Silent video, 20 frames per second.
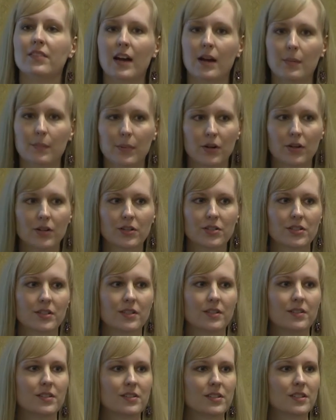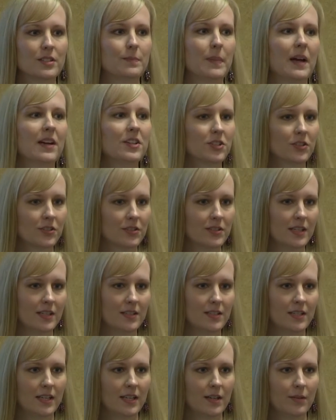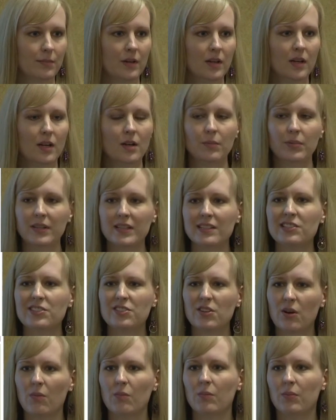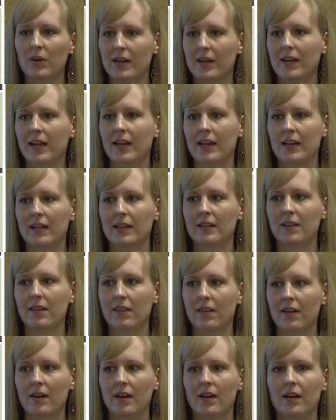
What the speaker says: that person's specialty team, please don't bring in